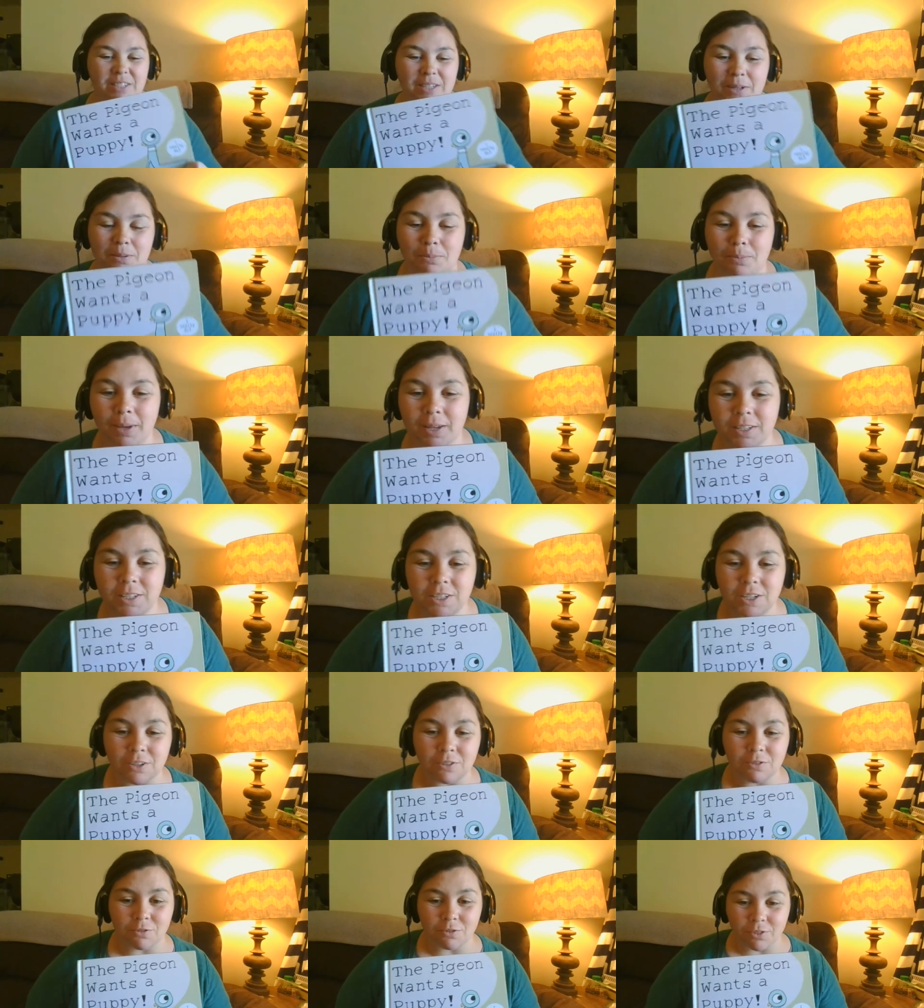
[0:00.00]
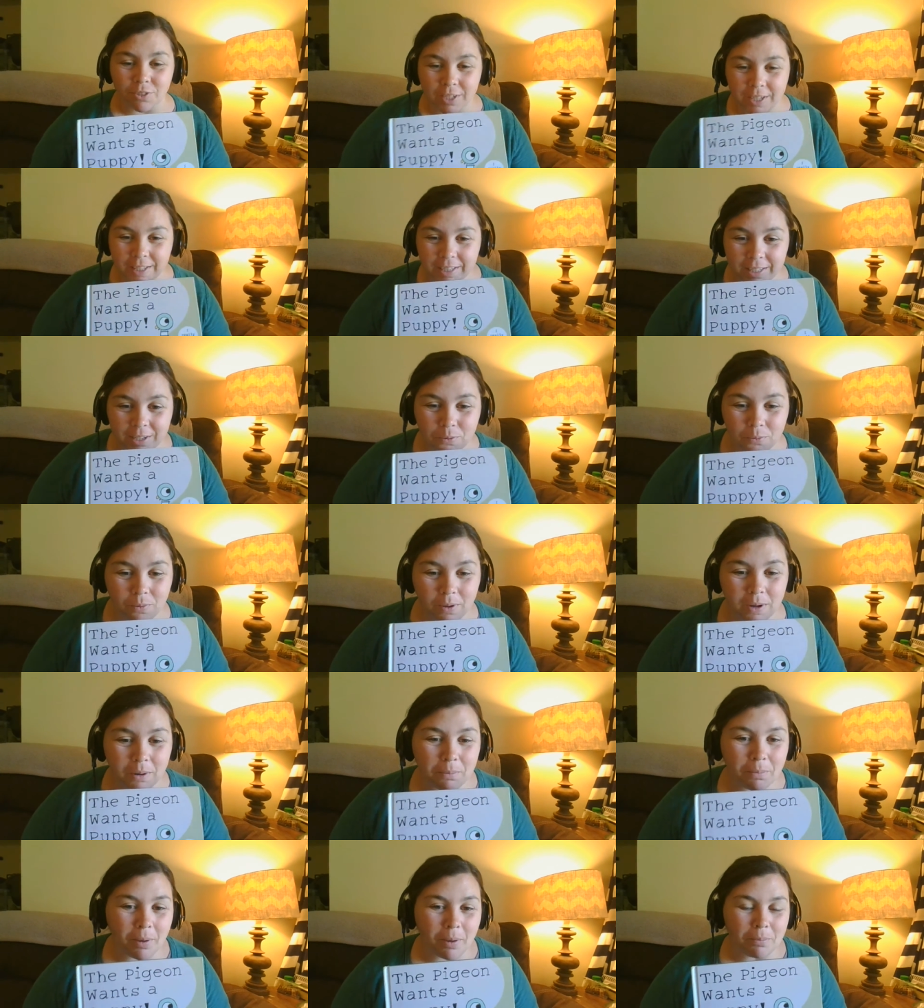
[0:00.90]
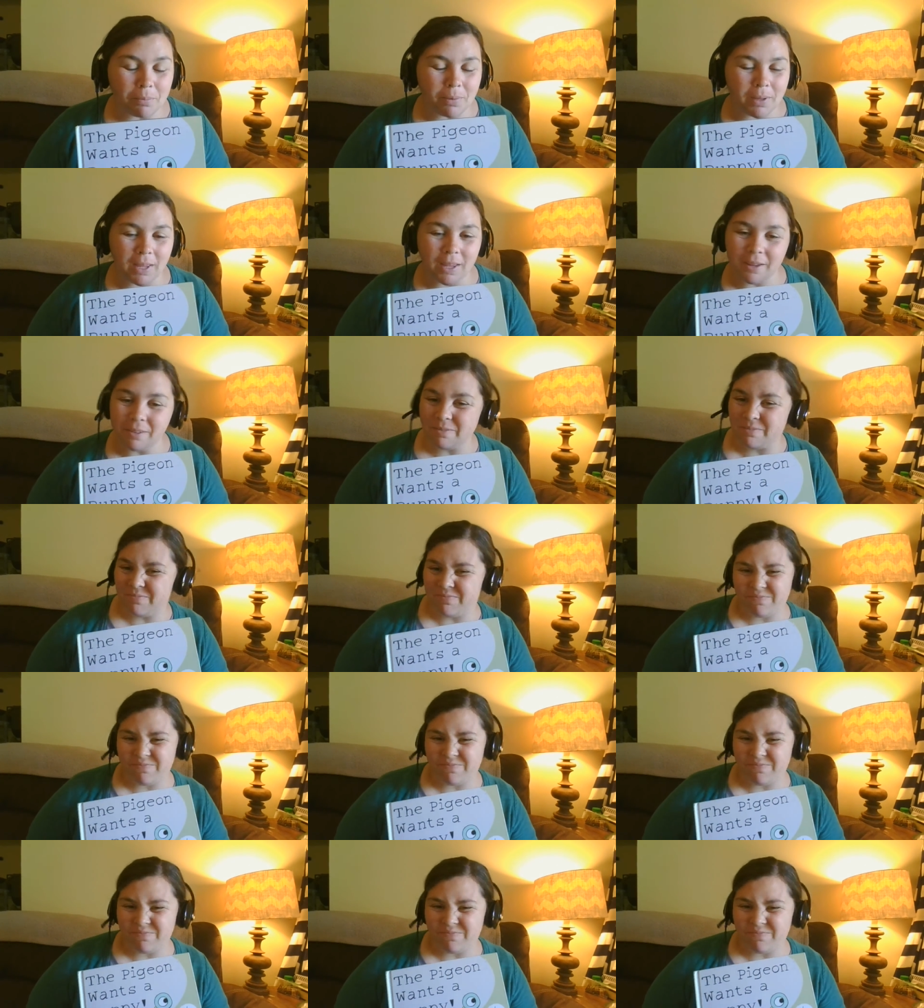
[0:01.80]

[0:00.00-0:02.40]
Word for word: did Pigeon really want a puppy?